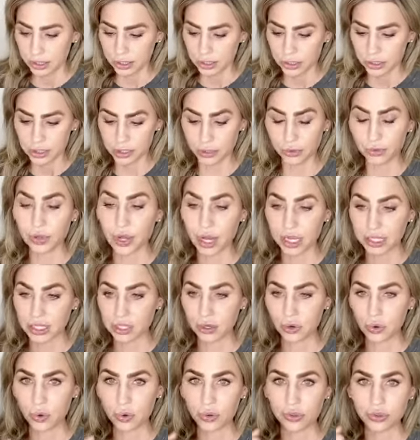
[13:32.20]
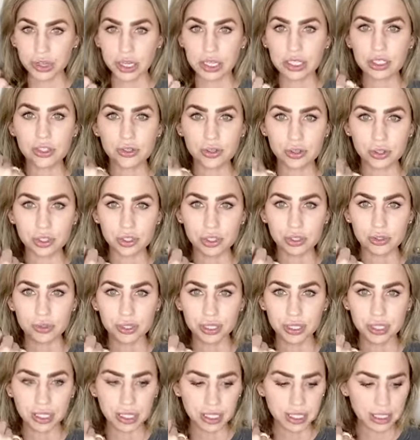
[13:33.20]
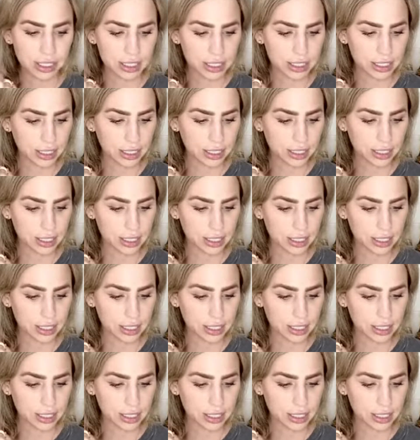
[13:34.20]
So lots of cool things you can do with this.